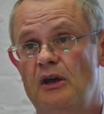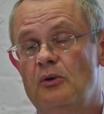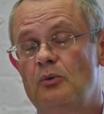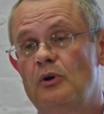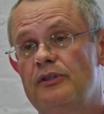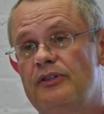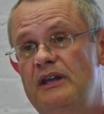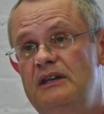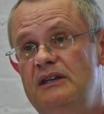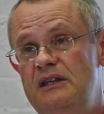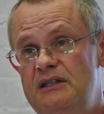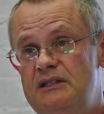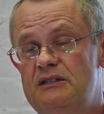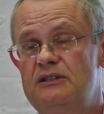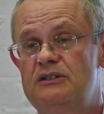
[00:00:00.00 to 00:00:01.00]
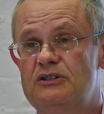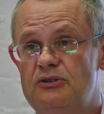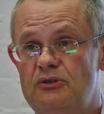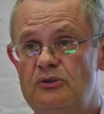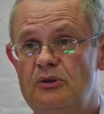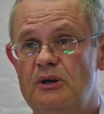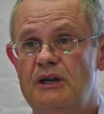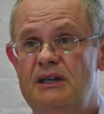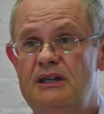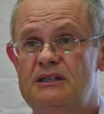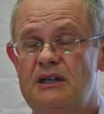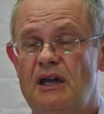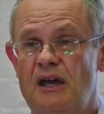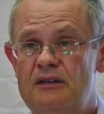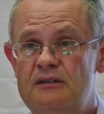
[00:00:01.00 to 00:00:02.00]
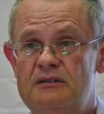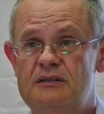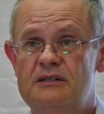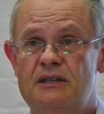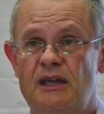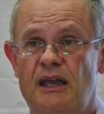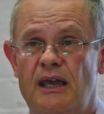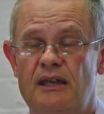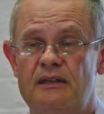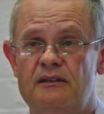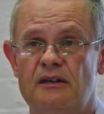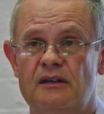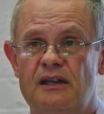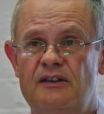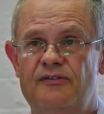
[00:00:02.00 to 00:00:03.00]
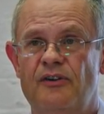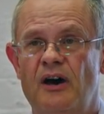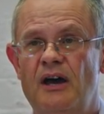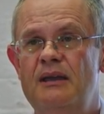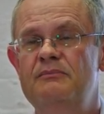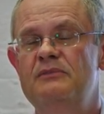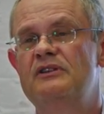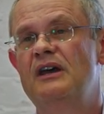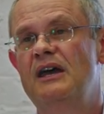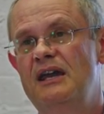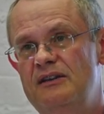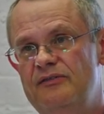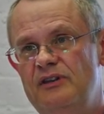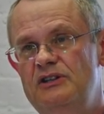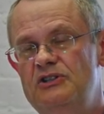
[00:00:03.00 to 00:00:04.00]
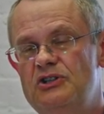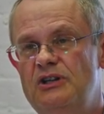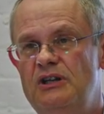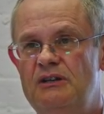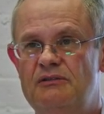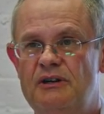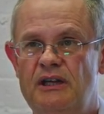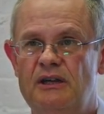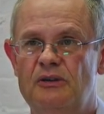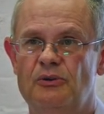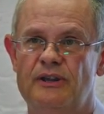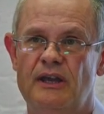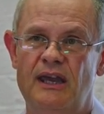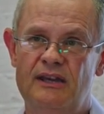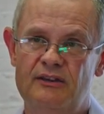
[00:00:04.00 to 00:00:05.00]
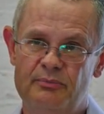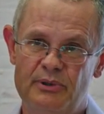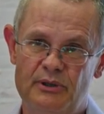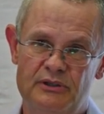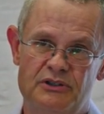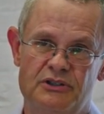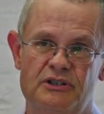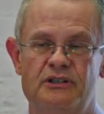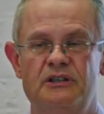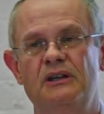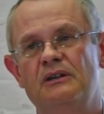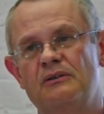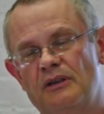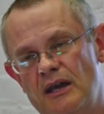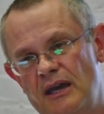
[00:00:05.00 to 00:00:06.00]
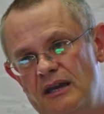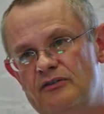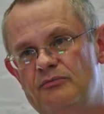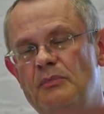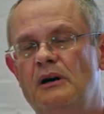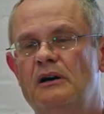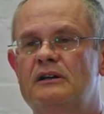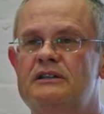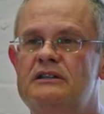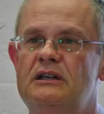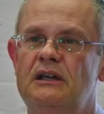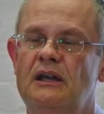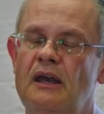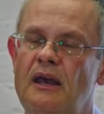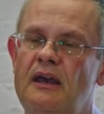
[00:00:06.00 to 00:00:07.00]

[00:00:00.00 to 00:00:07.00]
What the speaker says: What they need to do is understand that if I'm the head of engineering or the head of purchasing or the head of marketing,